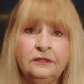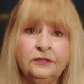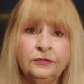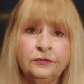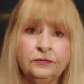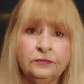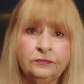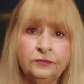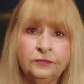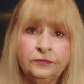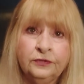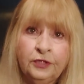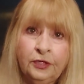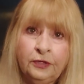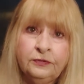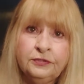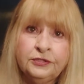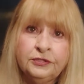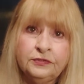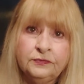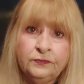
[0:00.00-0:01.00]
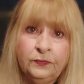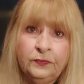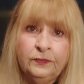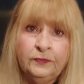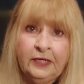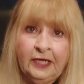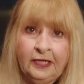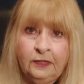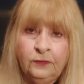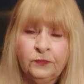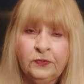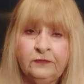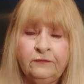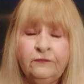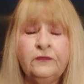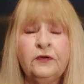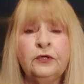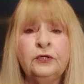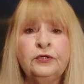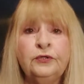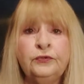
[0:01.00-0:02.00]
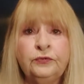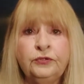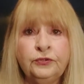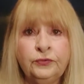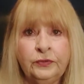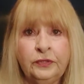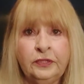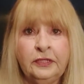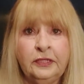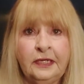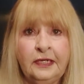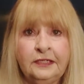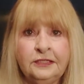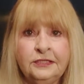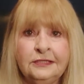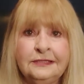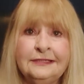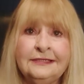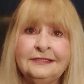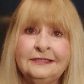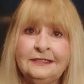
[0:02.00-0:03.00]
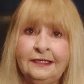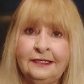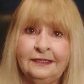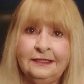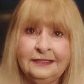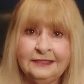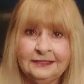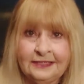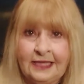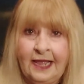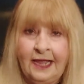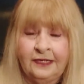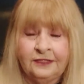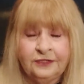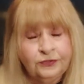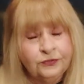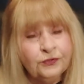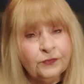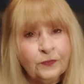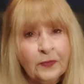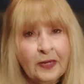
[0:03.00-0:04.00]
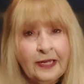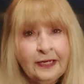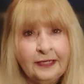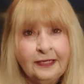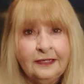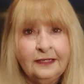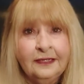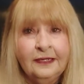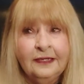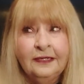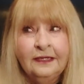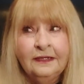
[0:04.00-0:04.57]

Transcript: your coaches can refer you to a good agent and say, this actor's ready.